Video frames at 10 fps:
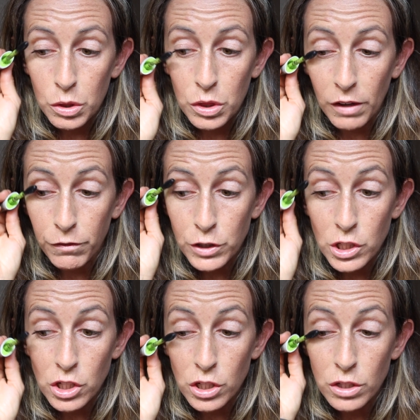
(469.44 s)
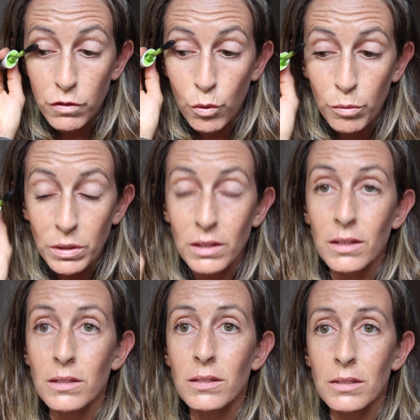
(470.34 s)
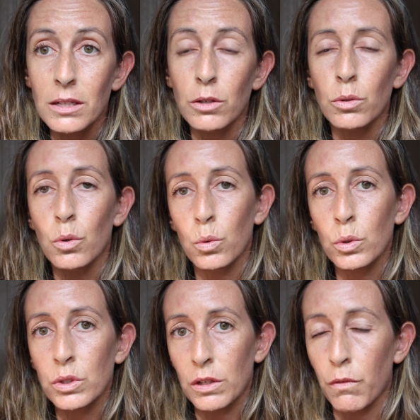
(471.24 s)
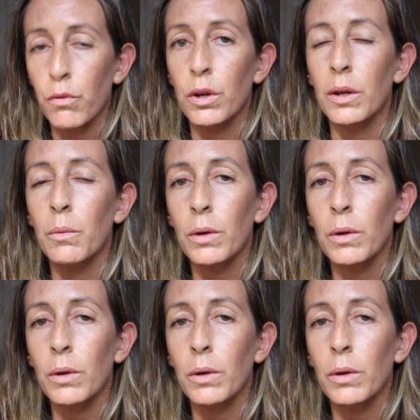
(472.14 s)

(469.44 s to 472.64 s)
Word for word: that Physicians Formula is still cruelty-free.